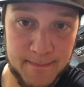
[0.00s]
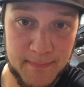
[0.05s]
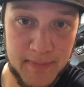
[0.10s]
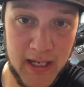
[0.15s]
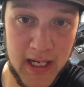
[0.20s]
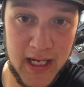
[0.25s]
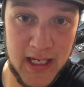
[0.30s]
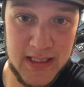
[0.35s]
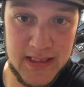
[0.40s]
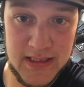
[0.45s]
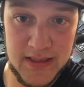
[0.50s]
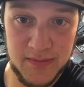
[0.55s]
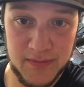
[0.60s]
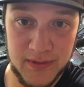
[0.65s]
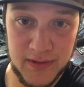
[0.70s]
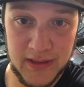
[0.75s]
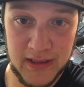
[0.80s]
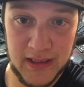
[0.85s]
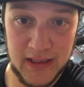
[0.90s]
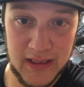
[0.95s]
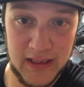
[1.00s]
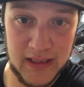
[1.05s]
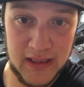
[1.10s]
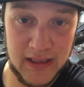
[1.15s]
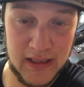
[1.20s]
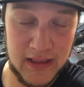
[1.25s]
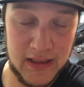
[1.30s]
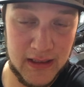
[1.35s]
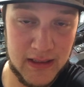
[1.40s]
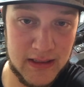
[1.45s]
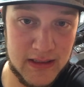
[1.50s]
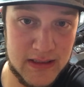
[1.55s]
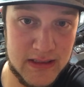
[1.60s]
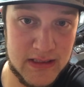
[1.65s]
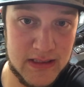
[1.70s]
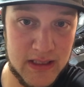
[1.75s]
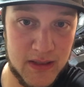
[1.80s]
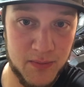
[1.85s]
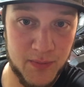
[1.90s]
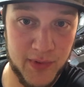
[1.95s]
possibly
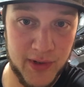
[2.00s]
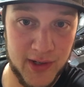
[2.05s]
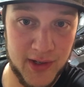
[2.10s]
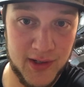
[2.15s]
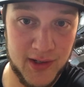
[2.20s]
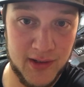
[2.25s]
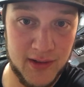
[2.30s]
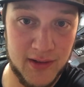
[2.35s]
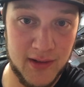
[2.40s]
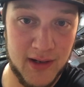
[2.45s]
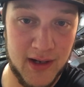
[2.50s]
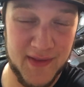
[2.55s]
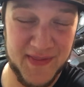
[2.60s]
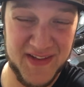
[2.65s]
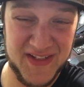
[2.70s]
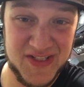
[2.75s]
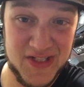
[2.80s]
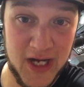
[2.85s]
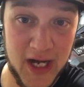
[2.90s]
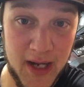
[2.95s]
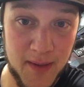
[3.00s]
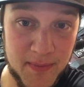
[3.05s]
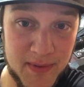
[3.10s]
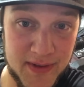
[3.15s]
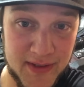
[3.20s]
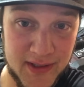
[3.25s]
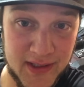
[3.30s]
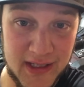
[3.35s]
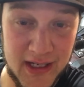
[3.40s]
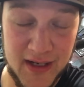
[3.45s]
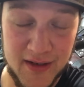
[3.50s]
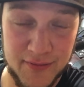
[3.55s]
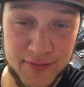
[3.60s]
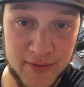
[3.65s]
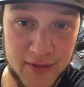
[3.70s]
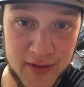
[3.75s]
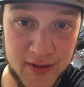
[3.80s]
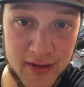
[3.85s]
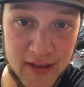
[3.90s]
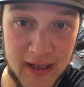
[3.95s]
somewhere on the top of the
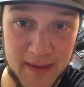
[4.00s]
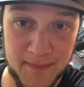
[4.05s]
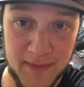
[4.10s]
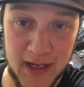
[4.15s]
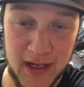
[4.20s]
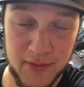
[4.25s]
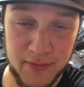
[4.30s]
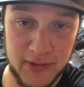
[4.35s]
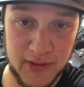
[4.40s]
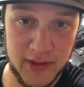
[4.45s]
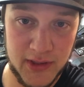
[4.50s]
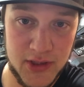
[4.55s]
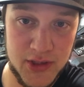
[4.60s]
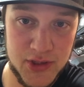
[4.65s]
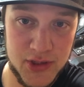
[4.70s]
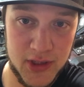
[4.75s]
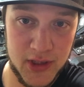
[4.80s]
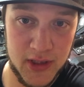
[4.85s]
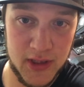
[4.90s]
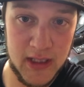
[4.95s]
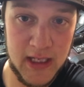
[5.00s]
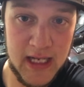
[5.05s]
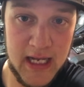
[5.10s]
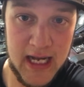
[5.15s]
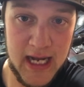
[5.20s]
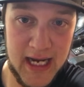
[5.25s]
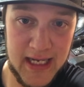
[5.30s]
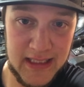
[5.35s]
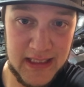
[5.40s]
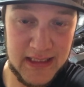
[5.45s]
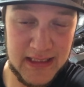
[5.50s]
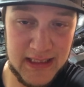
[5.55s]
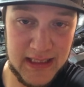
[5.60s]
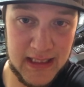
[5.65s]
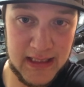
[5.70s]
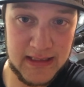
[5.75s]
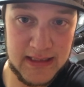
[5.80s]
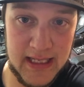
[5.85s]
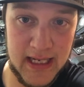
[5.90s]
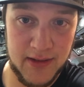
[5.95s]
cover. I'm not really sure. I need to
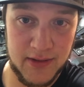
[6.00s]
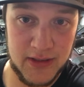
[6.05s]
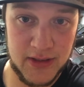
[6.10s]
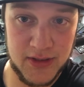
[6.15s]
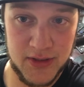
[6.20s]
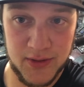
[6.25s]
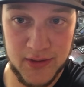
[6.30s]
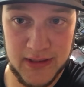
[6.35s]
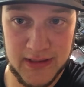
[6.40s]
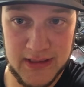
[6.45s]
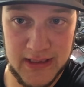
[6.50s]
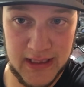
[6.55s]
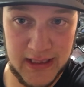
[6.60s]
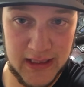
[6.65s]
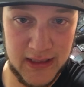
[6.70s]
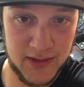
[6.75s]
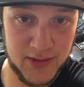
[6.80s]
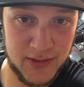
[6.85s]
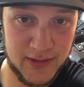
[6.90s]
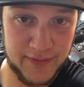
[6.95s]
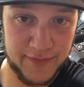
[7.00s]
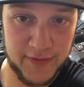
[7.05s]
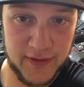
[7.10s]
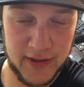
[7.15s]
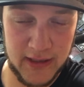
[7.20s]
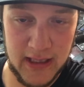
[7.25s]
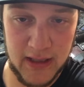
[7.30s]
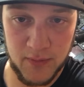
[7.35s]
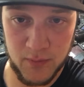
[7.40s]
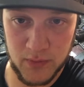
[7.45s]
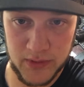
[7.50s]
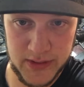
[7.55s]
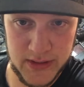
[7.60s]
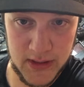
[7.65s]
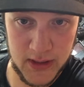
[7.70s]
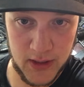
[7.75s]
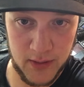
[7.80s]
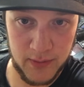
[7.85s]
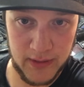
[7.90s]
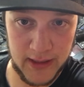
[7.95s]
get down into it, dig into it, figure out what's
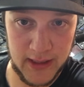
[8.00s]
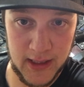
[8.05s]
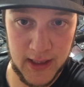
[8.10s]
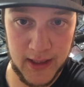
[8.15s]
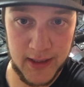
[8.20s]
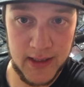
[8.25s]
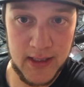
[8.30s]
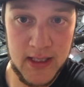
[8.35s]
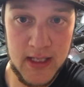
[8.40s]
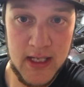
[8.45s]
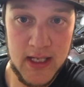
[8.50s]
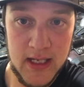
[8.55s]
going on.